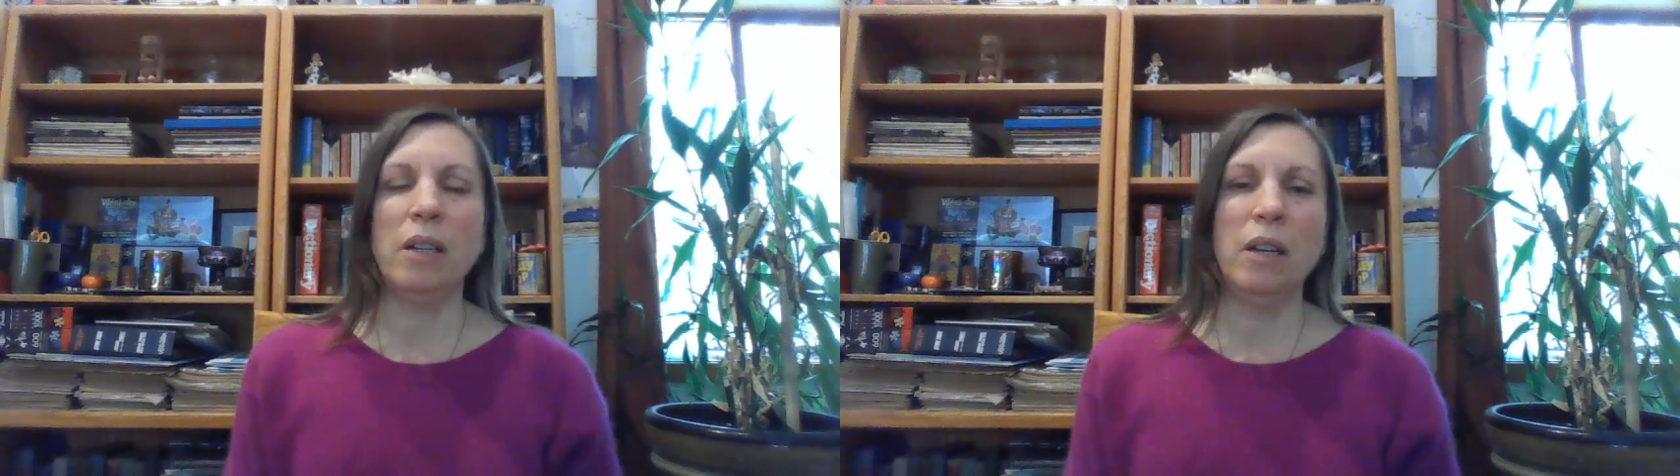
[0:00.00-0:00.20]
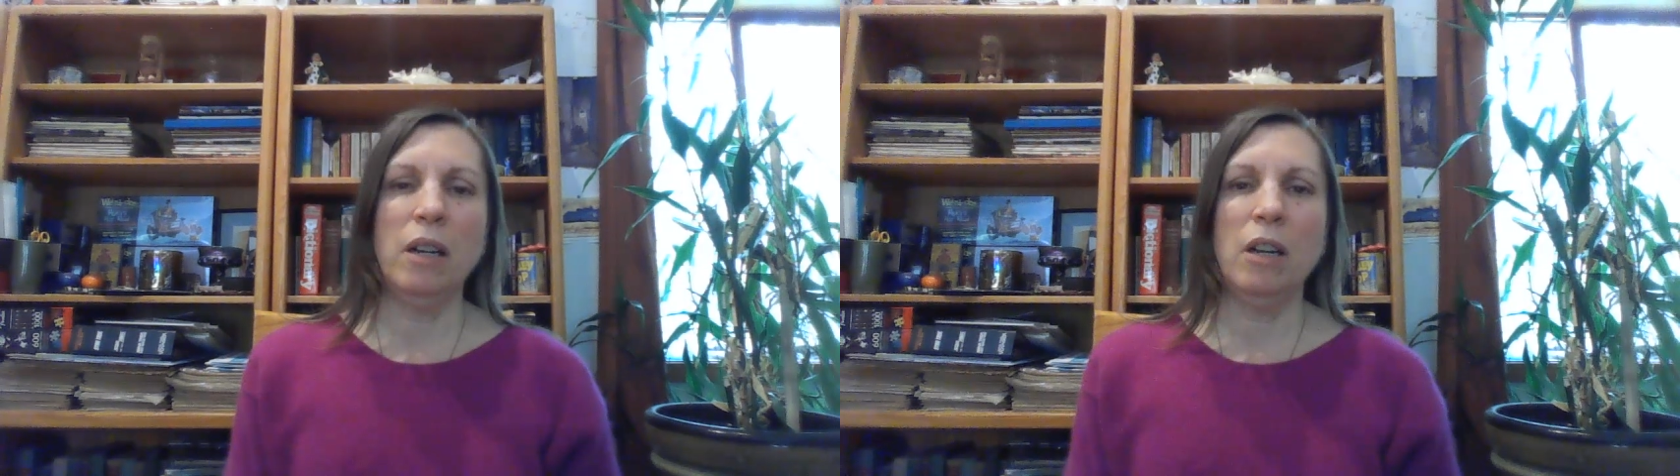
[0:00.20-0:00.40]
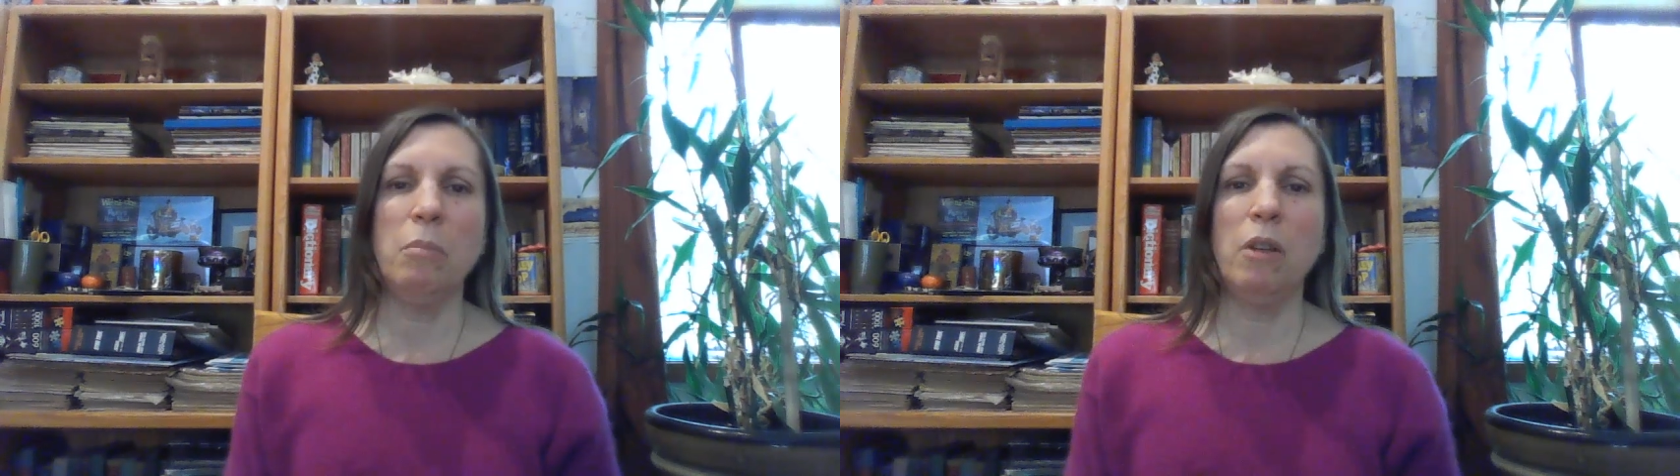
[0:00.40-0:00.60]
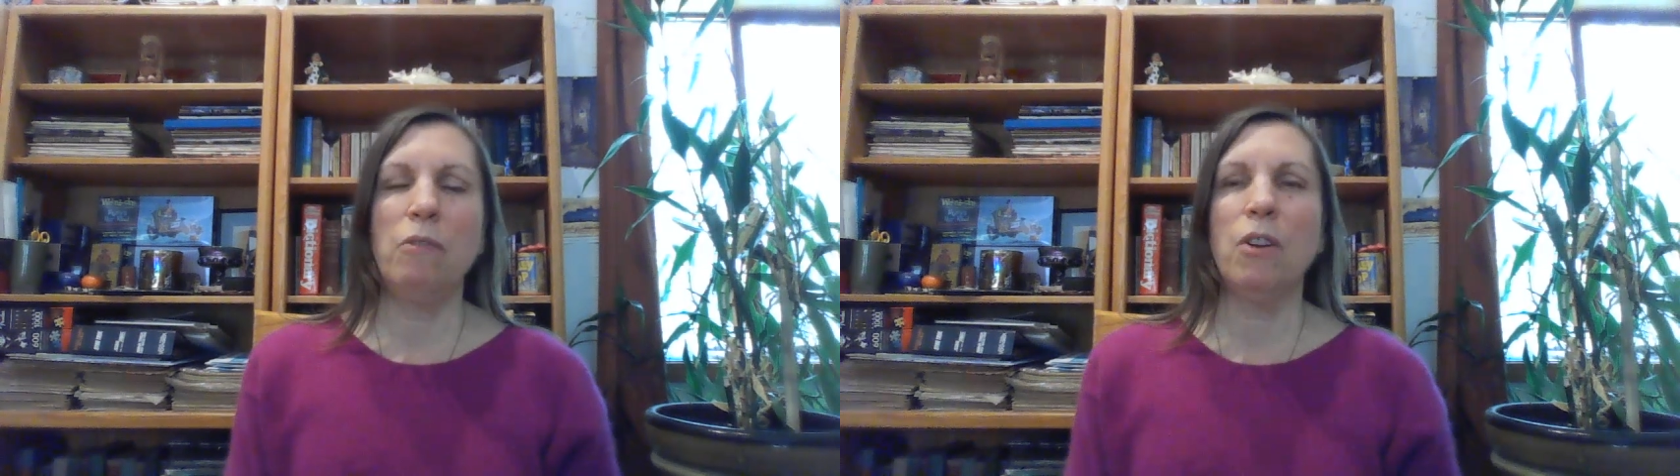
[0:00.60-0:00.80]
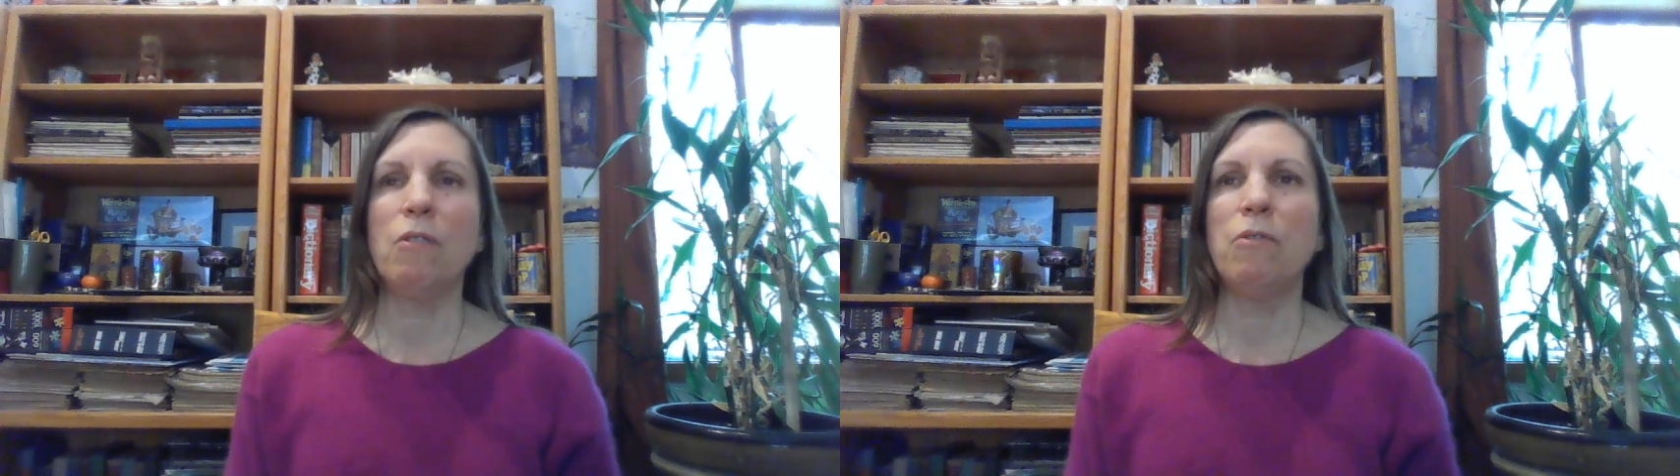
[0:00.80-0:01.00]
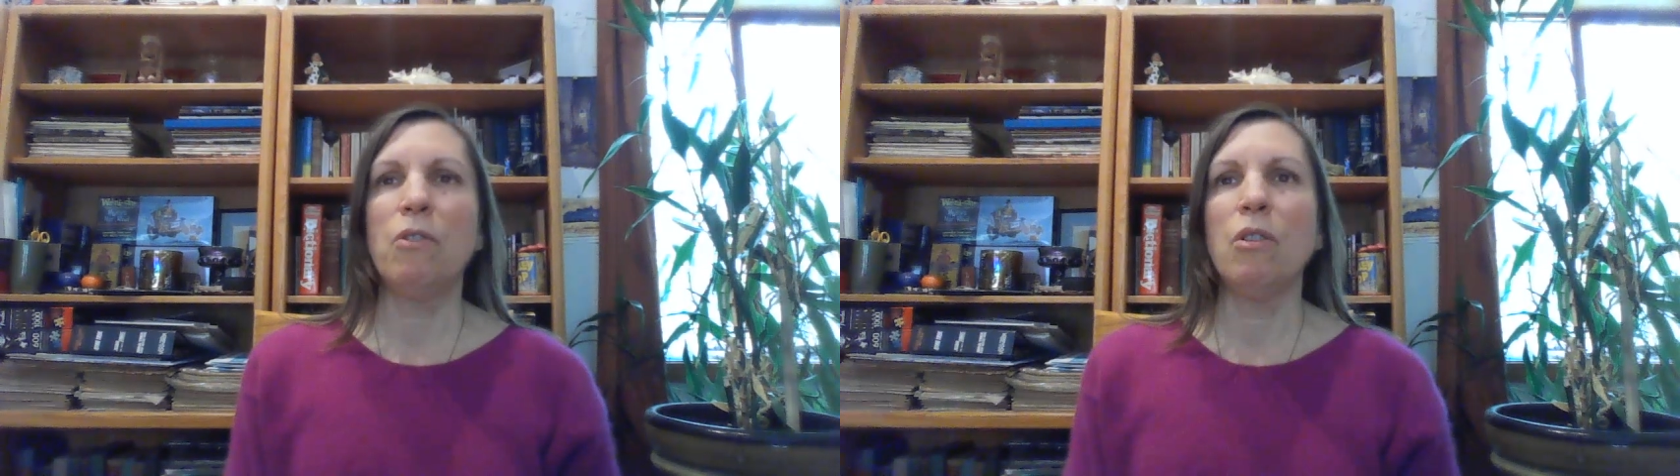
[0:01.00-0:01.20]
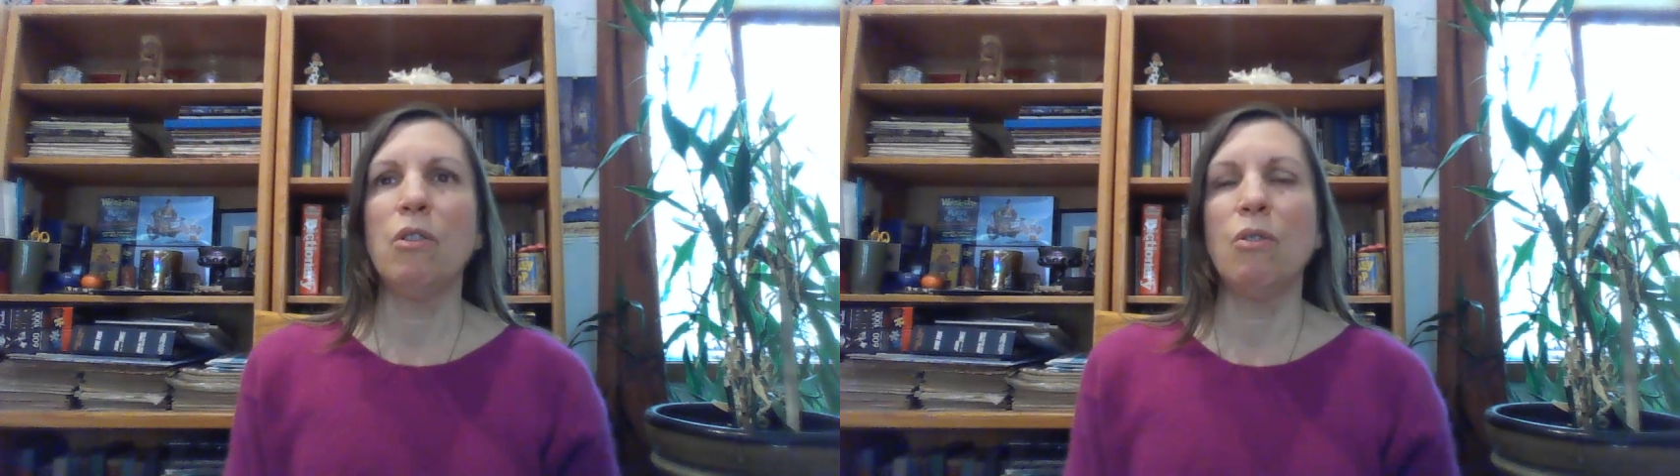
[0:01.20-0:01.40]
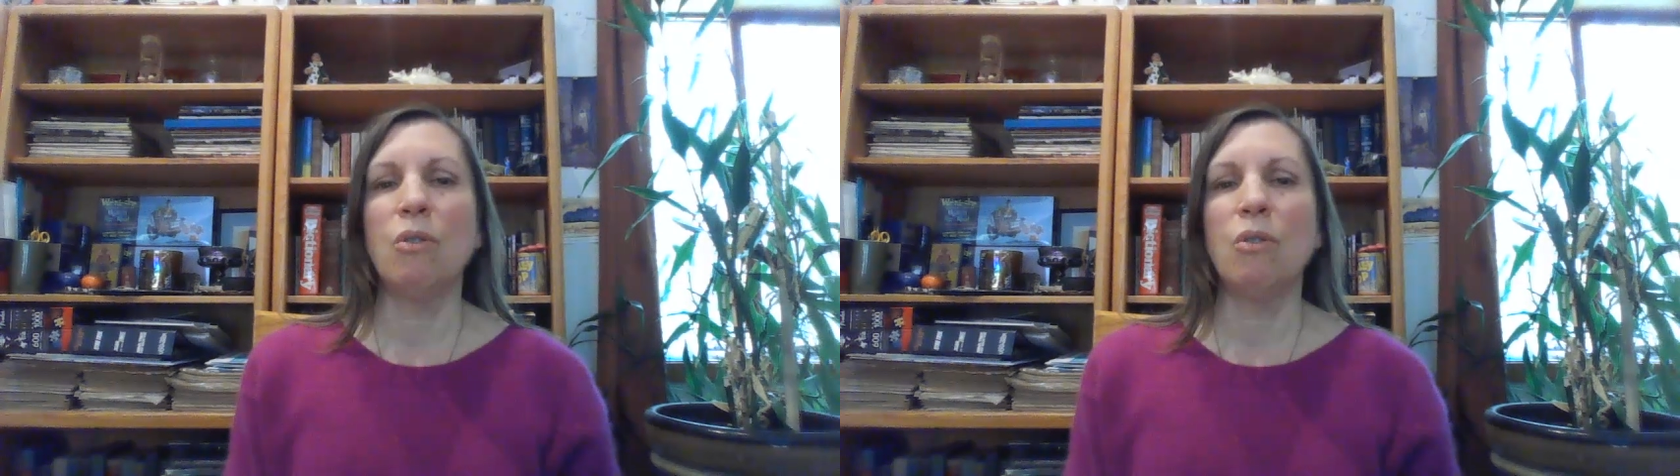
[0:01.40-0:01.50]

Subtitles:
didn't need to be fearful,